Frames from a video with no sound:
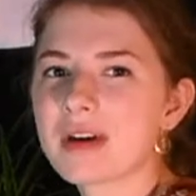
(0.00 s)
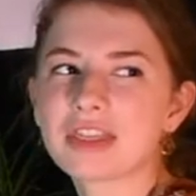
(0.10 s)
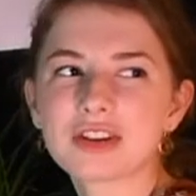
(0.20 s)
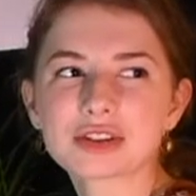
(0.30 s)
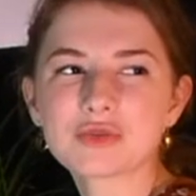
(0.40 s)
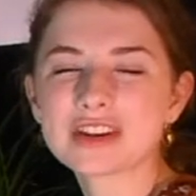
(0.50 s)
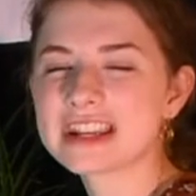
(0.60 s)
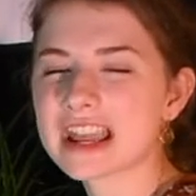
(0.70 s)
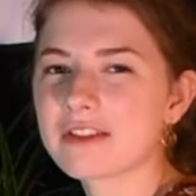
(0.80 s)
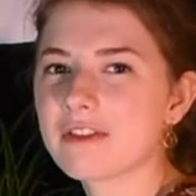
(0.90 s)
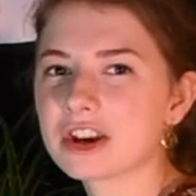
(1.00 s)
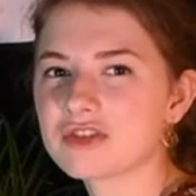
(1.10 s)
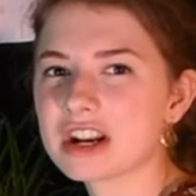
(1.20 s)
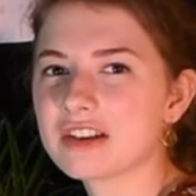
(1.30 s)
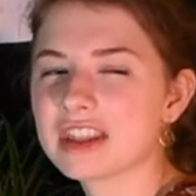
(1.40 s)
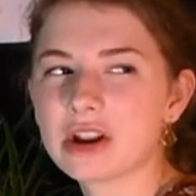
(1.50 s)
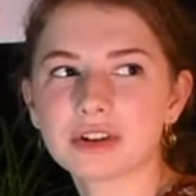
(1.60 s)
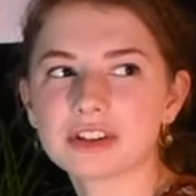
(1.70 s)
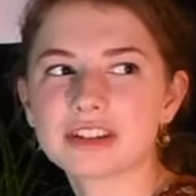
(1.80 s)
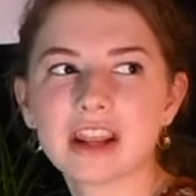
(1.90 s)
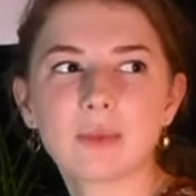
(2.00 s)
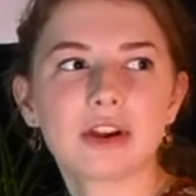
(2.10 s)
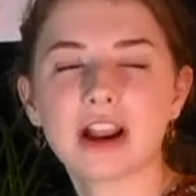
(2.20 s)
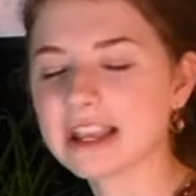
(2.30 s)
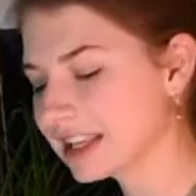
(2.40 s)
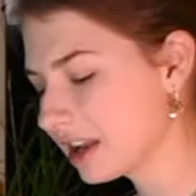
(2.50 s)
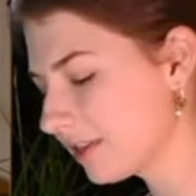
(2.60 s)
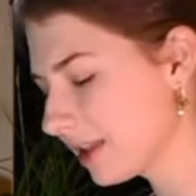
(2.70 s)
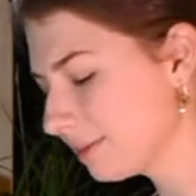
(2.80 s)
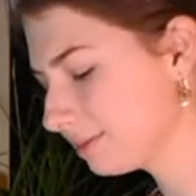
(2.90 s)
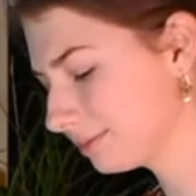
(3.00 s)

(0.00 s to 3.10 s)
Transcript: There's no reason to get frustrated if they don't understand what you're asking of them.